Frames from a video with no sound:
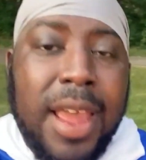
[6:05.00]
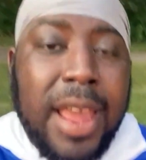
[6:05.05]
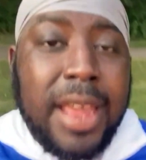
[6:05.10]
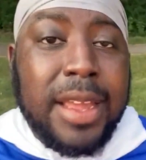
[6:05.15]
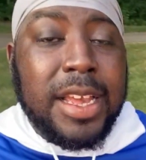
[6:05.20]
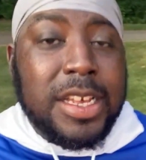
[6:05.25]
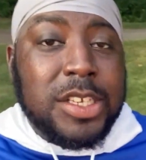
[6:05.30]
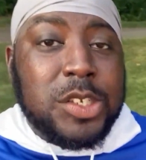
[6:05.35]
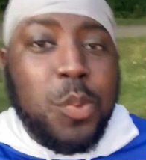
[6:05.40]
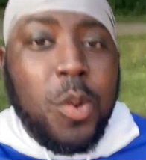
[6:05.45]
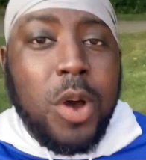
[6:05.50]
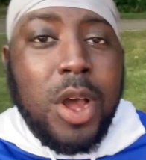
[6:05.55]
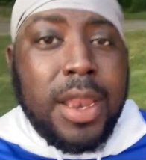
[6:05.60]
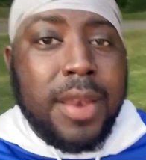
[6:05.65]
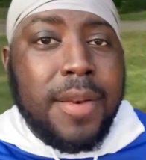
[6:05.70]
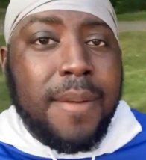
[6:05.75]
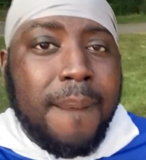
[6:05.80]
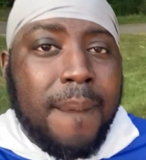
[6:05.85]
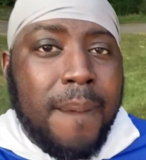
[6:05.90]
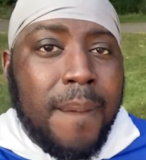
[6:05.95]
And guess what?
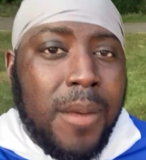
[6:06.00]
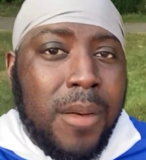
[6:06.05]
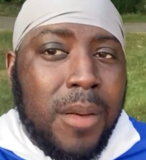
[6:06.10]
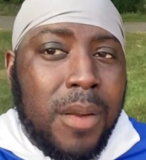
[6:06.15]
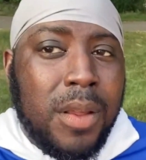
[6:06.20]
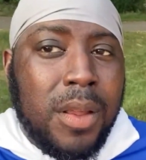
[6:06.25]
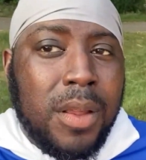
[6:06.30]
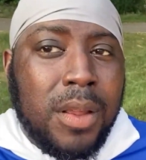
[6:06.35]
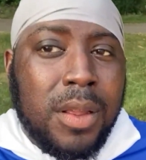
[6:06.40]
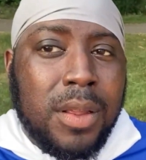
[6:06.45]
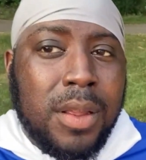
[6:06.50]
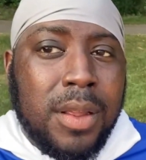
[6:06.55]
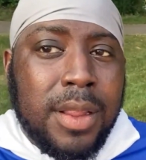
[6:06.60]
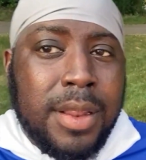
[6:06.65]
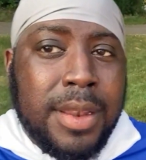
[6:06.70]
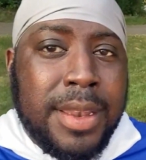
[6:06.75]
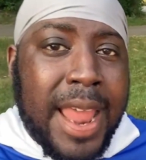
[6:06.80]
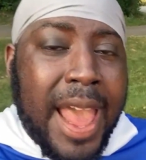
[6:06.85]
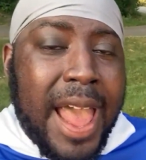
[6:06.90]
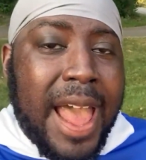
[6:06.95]

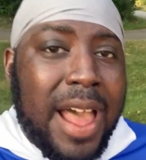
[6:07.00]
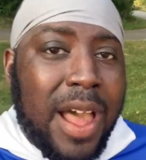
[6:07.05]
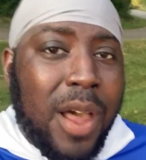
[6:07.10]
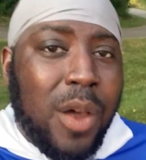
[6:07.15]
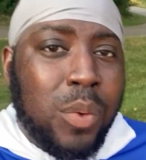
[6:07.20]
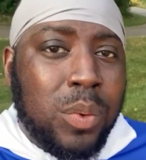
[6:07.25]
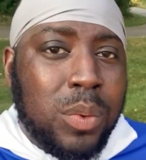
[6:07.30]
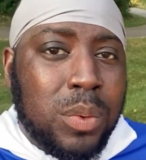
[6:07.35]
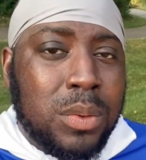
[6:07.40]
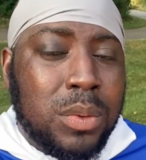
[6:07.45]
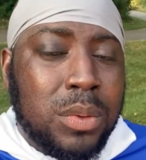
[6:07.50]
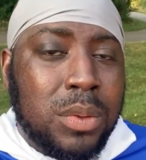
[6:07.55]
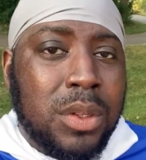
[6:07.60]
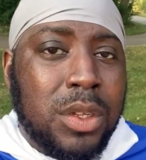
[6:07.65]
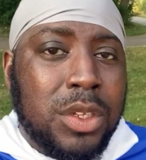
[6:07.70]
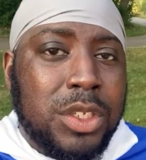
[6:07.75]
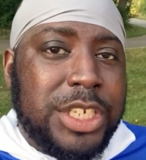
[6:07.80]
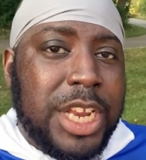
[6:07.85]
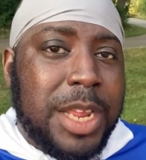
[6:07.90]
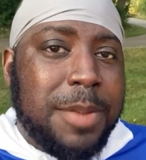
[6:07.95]
Now
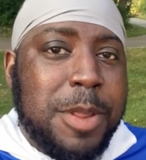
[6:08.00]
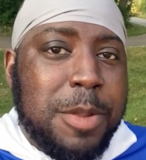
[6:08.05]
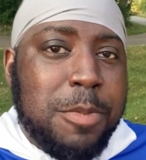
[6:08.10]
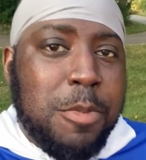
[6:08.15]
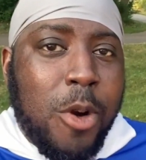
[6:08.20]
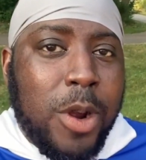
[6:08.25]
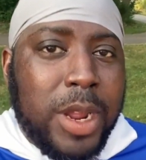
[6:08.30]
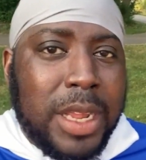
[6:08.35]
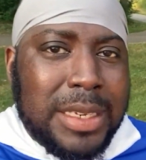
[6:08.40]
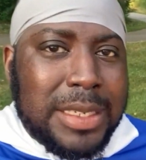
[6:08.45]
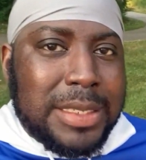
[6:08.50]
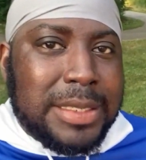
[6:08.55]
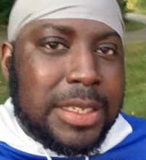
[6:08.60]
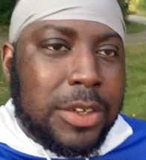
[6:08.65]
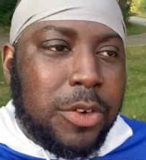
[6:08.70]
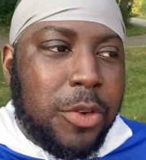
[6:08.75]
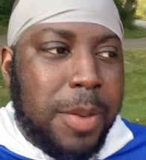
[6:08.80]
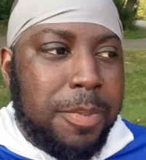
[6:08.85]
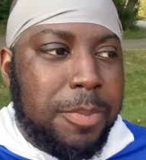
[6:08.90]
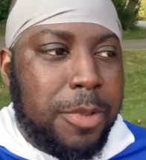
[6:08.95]
JP Morgan is in
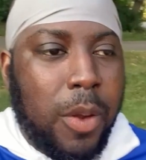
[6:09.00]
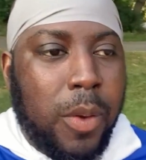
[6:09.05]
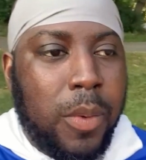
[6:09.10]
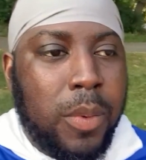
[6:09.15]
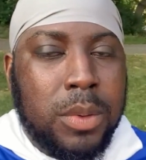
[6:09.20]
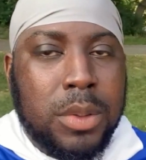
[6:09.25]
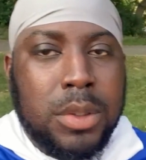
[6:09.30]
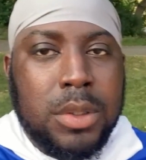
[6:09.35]
crypto.